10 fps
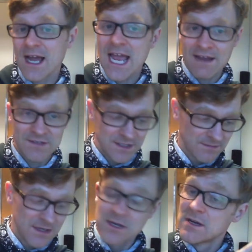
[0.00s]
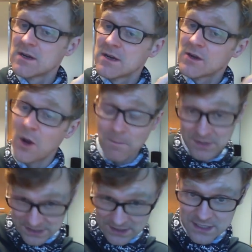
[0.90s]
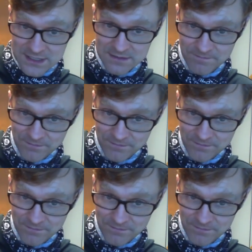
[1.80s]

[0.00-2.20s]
I have some competence